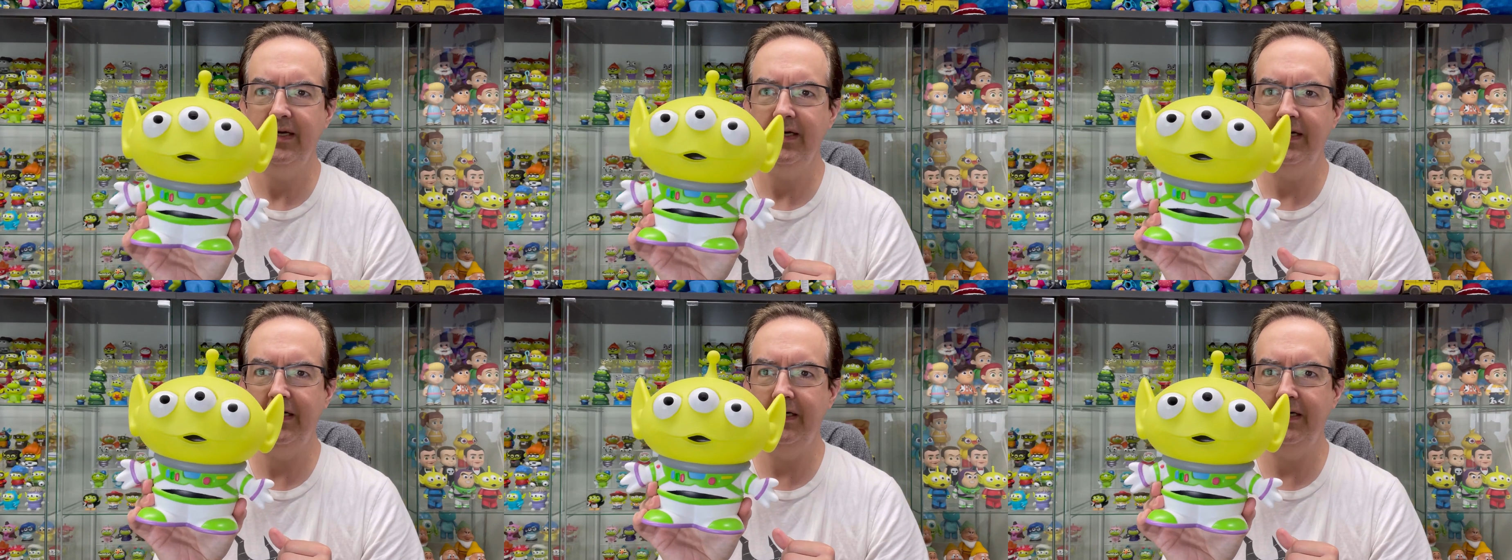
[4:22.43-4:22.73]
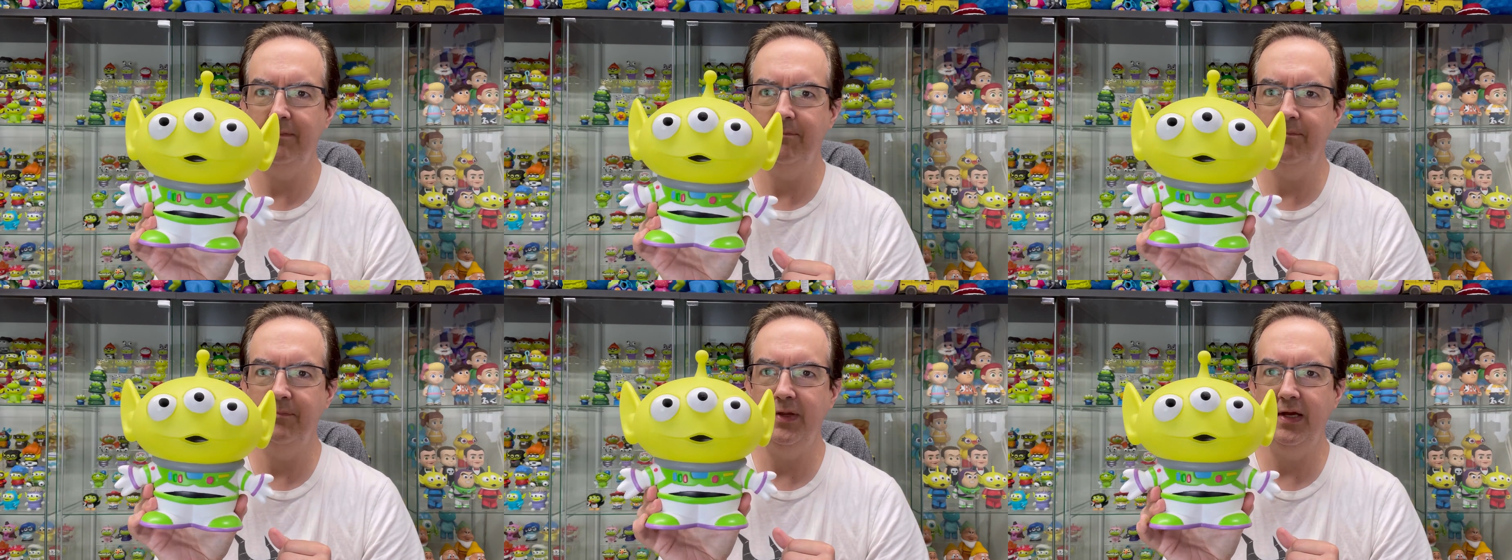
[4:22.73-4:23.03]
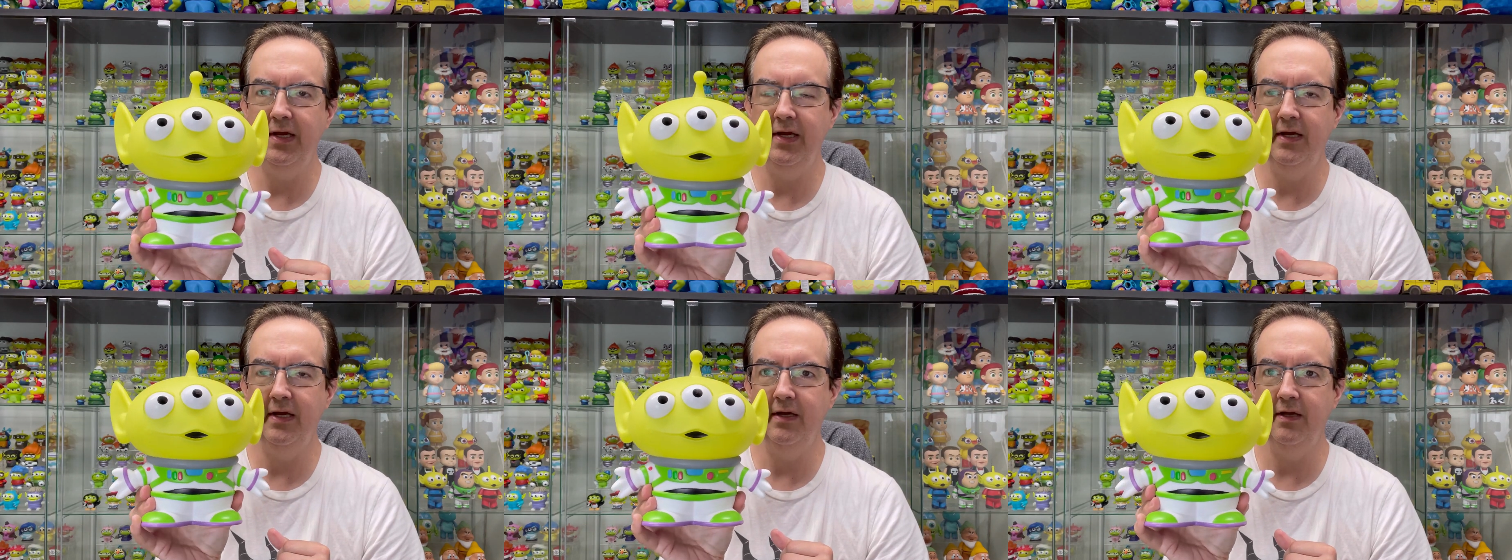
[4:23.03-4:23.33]
Um,
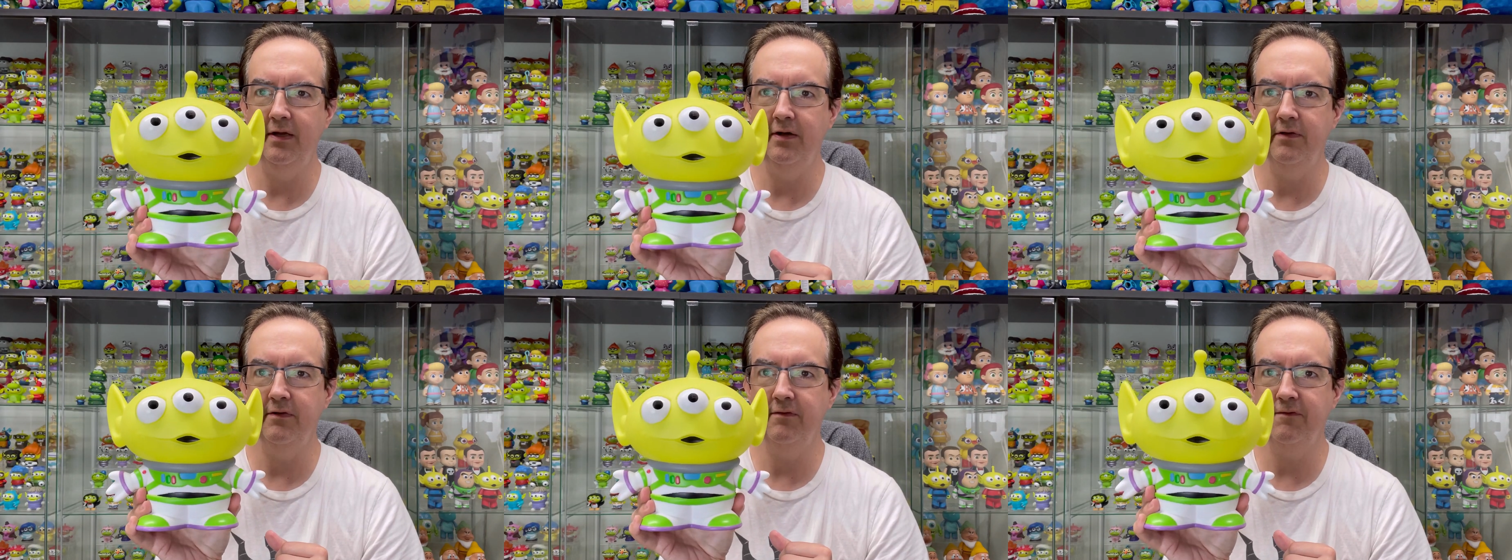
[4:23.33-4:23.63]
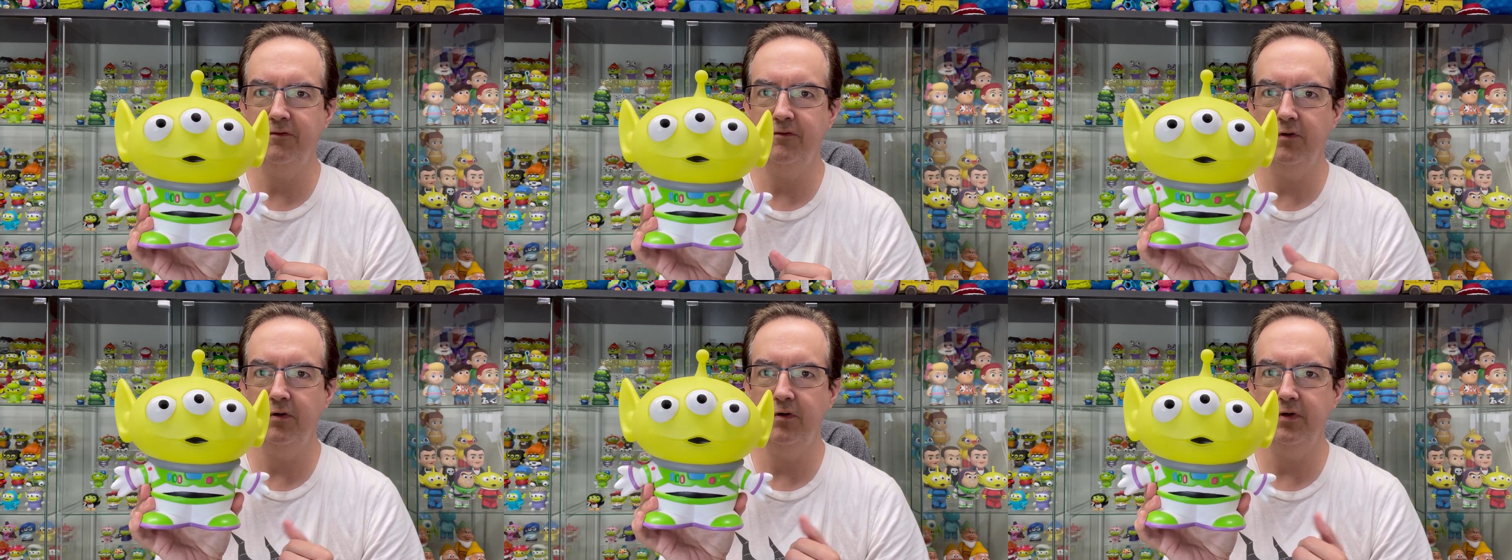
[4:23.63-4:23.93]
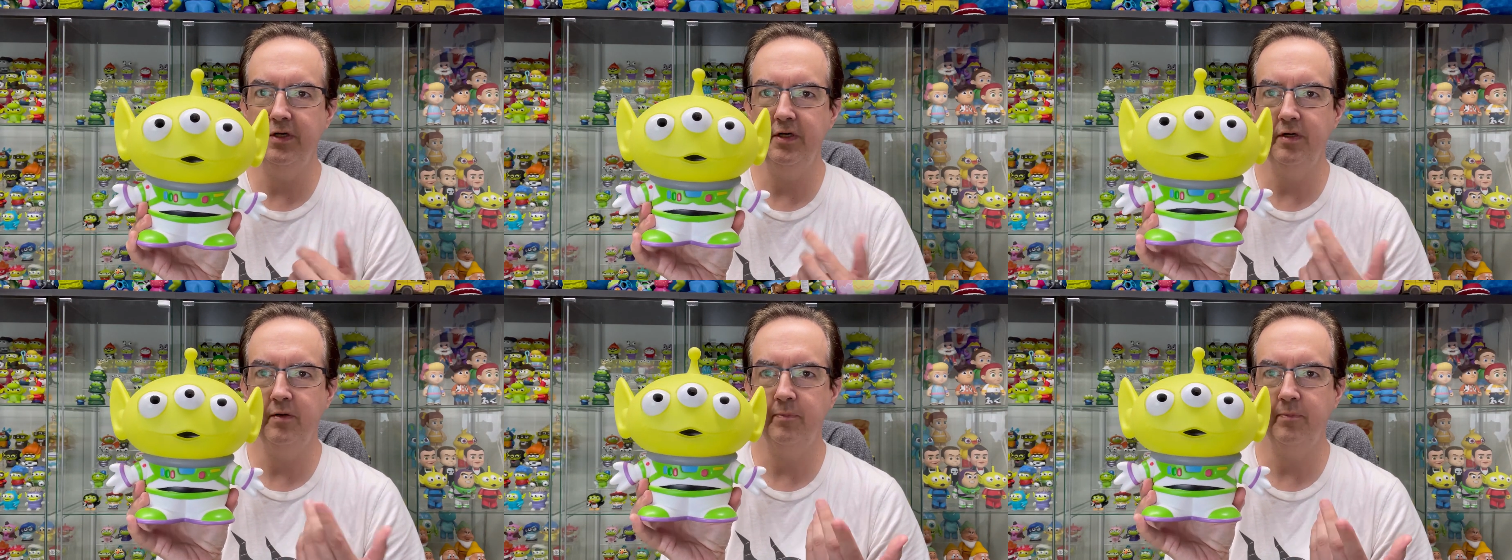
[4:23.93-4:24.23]
and
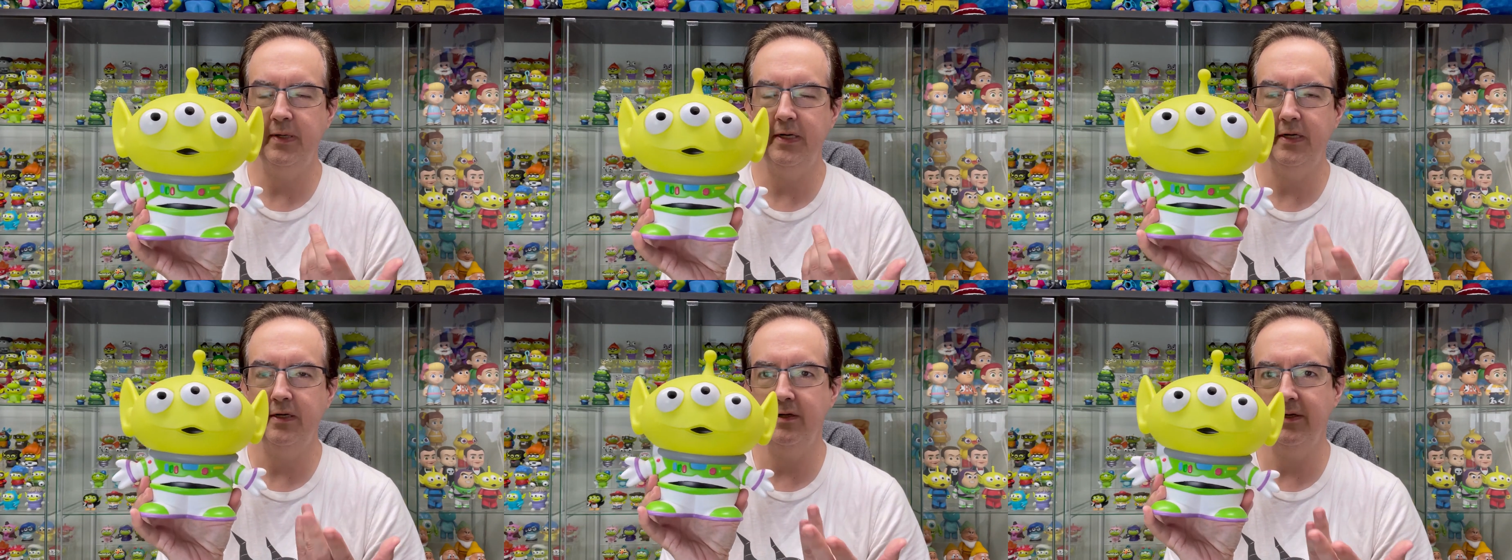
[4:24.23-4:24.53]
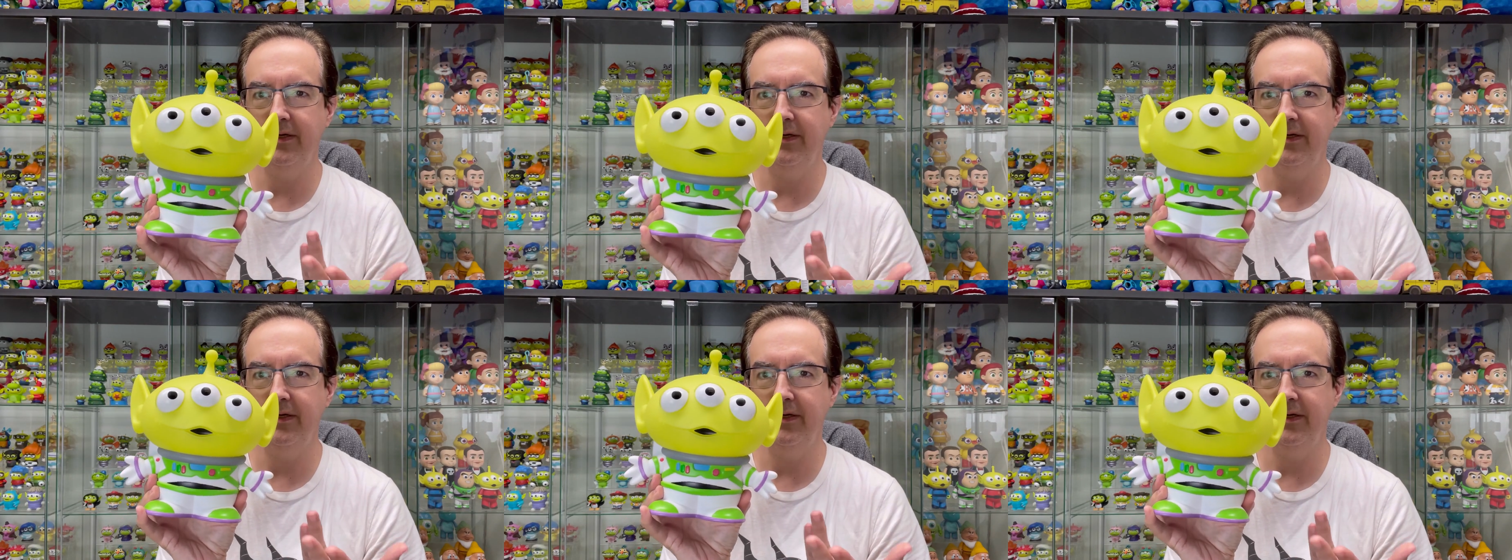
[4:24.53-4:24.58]
for you're paying